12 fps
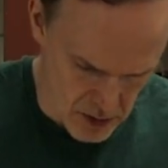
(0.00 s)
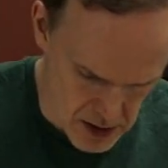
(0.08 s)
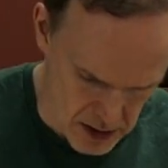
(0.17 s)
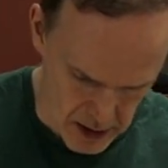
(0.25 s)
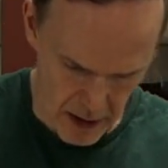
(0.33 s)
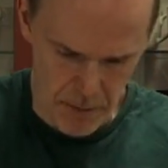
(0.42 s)
We'll
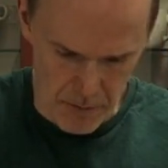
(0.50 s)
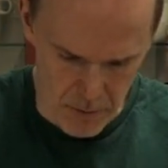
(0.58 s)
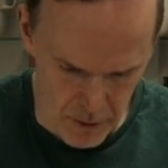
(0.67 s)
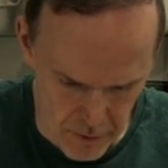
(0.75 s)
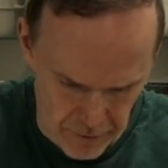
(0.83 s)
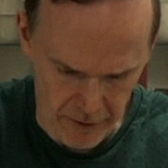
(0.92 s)
just keep it
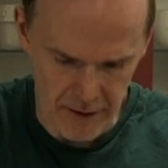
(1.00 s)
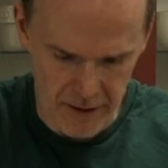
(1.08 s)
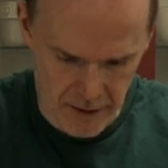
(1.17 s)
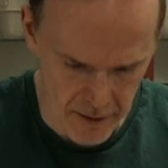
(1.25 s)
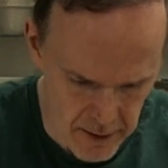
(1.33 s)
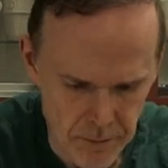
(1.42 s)
moving.
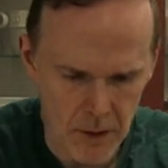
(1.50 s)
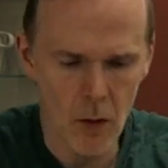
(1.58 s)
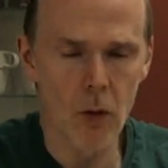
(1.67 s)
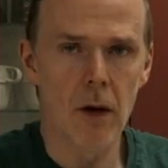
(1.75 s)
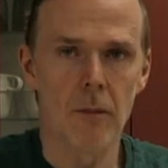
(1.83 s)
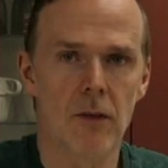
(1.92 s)

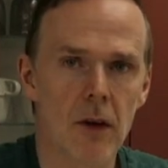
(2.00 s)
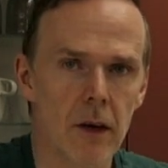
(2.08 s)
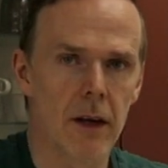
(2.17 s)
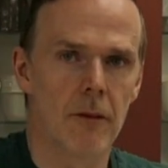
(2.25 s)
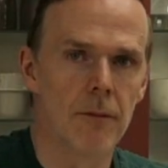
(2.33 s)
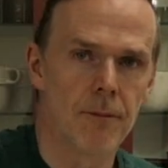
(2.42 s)
All I'm
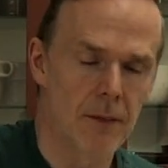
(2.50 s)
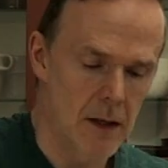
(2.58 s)
doing